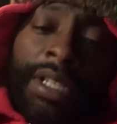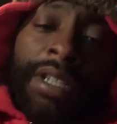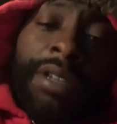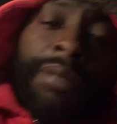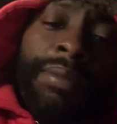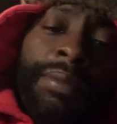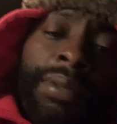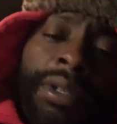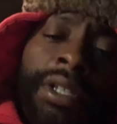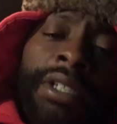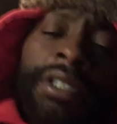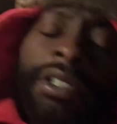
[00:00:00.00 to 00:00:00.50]

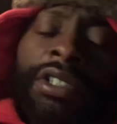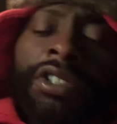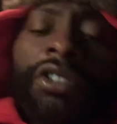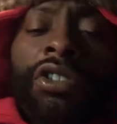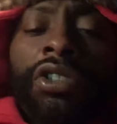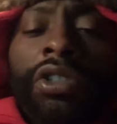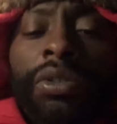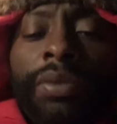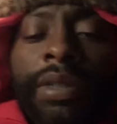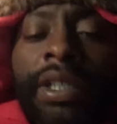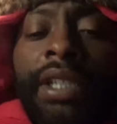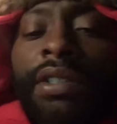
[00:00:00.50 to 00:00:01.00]
Put in his
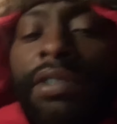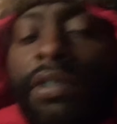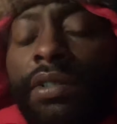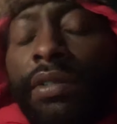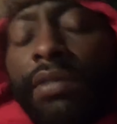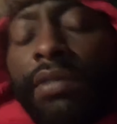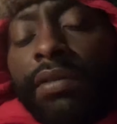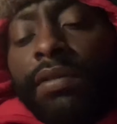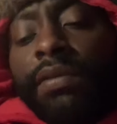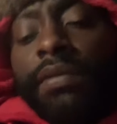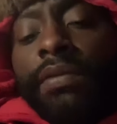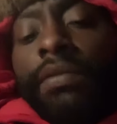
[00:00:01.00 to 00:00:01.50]
two
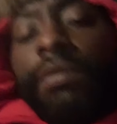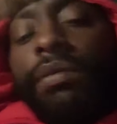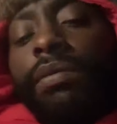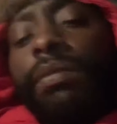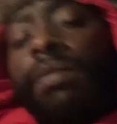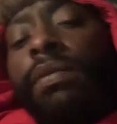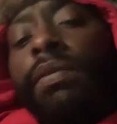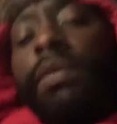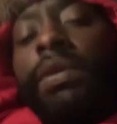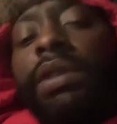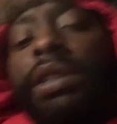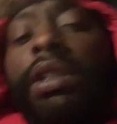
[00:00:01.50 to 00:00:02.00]
weeks.
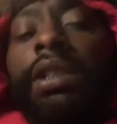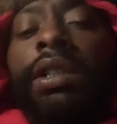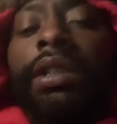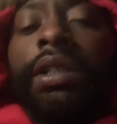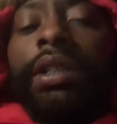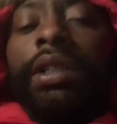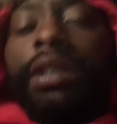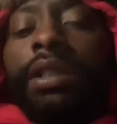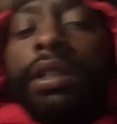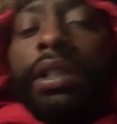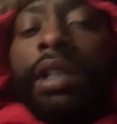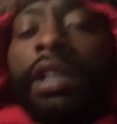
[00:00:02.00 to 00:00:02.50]

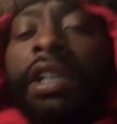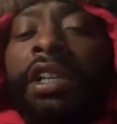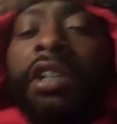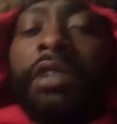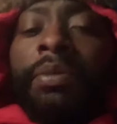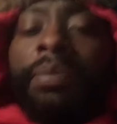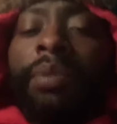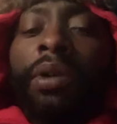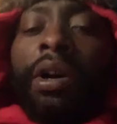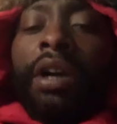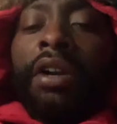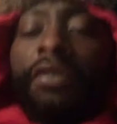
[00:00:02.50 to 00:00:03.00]
Then he
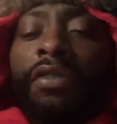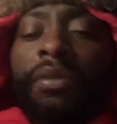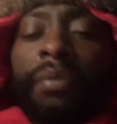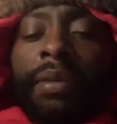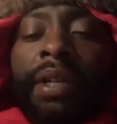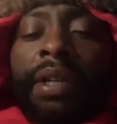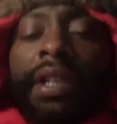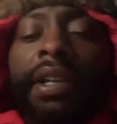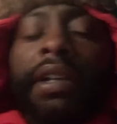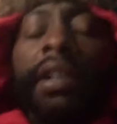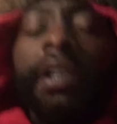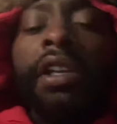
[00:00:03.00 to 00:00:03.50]
departed from
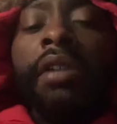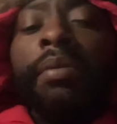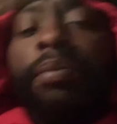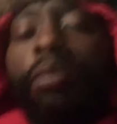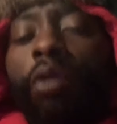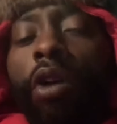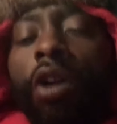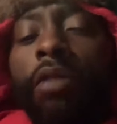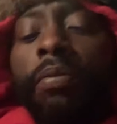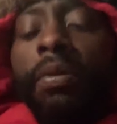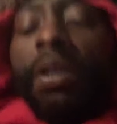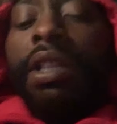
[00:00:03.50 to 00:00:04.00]
there. He
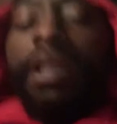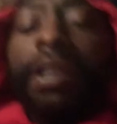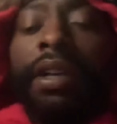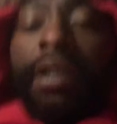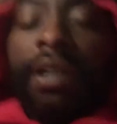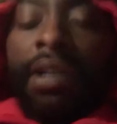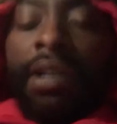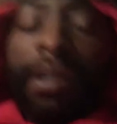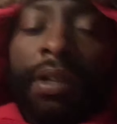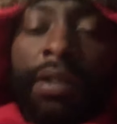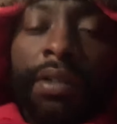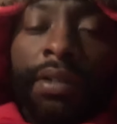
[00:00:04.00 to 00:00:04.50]
brought me
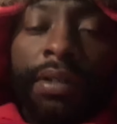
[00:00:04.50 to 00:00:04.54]
there.